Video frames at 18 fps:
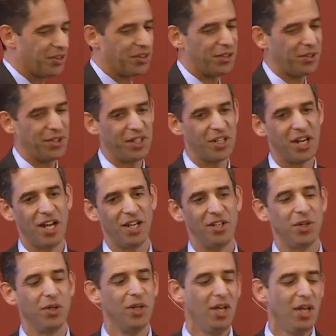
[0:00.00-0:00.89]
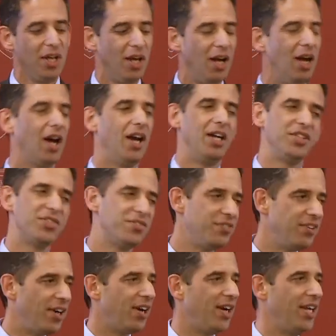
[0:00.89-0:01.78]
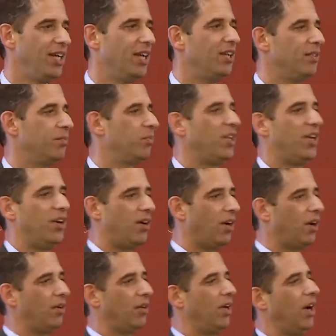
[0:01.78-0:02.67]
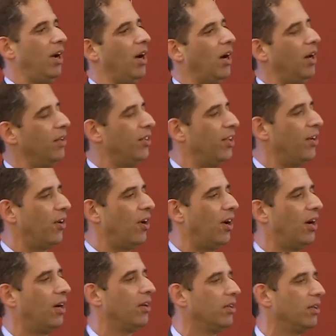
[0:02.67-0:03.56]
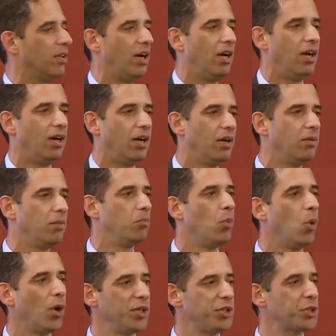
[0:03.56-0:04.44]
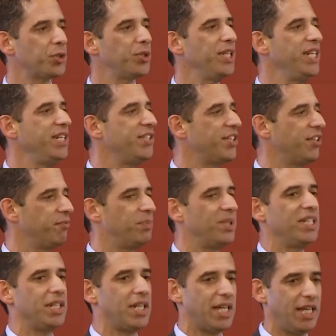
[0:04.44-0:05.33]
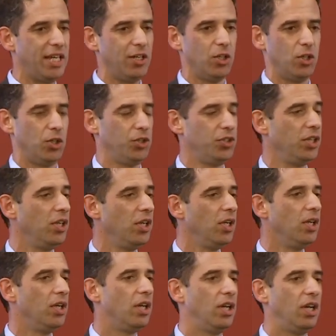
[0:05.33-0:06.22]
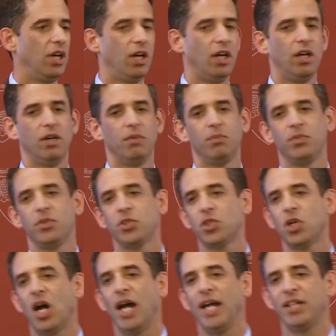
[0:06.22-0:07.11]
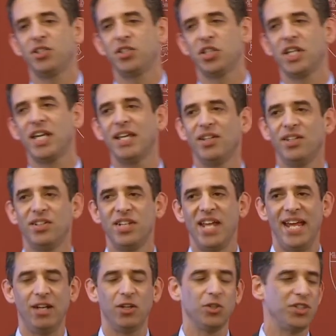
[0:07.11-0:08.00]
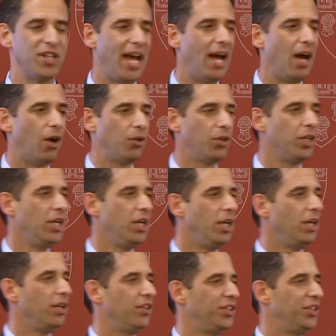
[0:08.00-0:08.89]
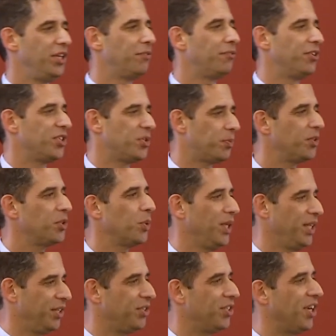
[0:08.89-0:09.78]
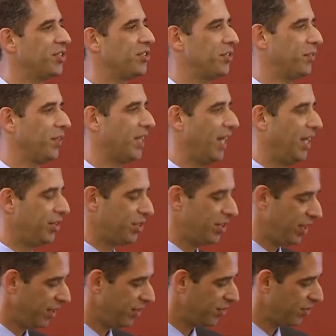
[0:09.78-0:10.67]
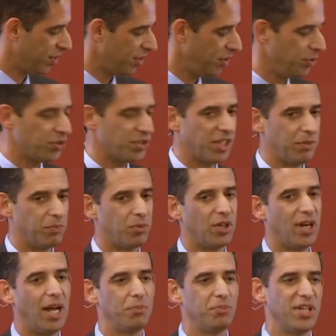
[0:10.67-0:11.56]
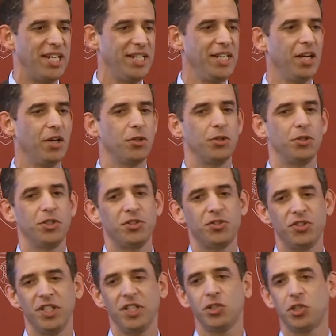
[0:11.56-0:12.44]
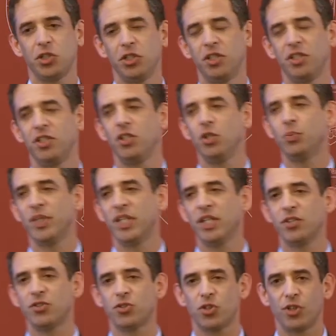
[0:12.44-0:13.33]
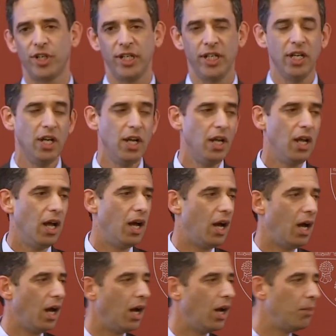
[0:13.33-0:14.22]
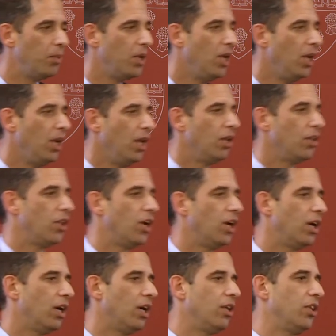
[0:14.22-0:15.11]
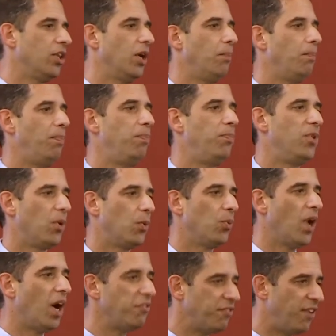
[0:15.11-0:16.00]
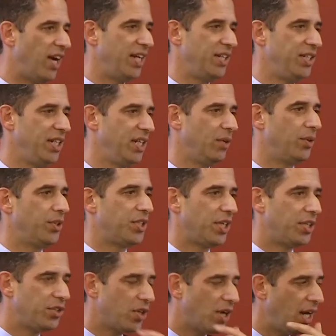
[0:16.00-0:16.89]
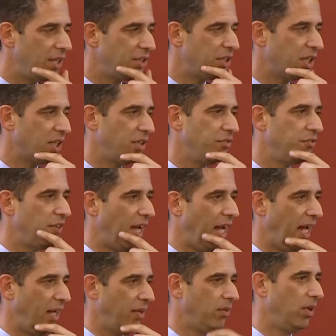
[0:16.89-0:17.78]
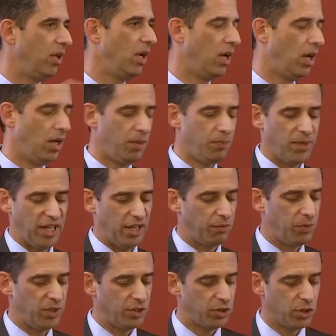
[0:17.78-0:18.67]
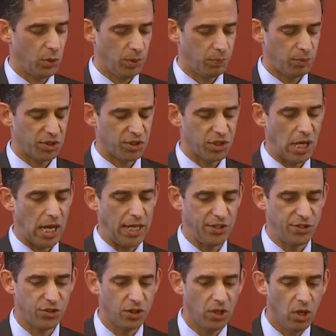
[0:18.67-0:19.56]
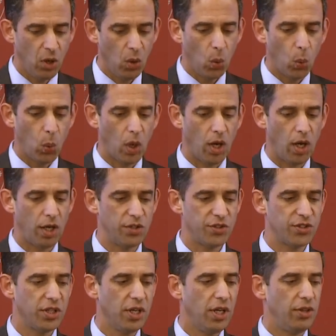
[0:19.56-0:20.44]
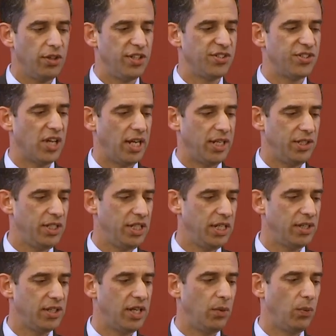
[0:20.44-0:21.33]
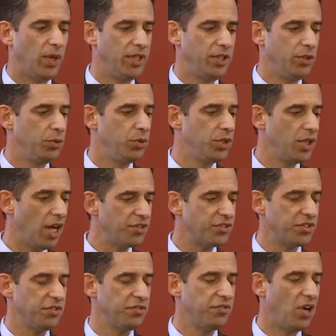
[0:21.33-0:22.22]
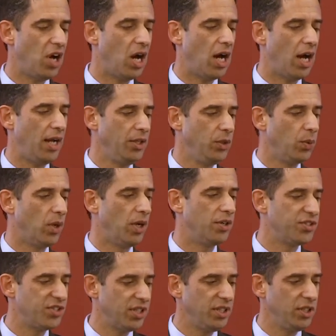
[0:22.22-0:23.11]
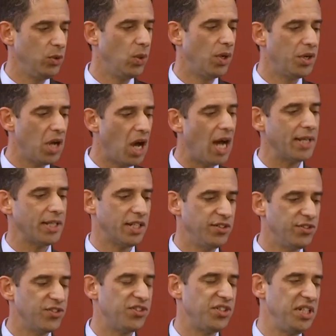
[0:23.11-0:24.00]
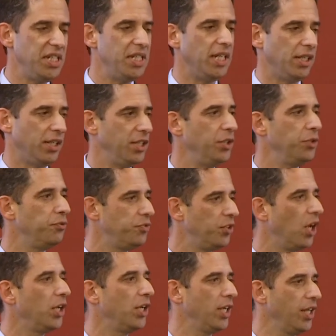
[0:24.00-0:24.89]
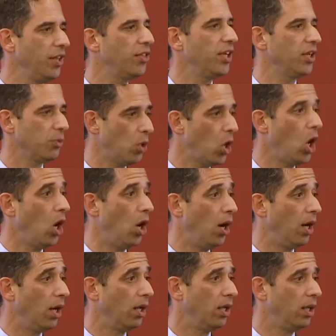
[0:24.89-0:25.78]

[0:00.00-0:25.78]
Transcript: and theory than I do. Uh, it's very, there are, uh, there are uh, more trees have been killed um, trying to nail down the difference between a justification excuse than perhaps any other distinction in human history. Um, the, the, the rough idea, which I tried to convey, and uh, it may have been too imprecise, was this idea that when you justify, you are, you are not conceding that you've done anything wrong.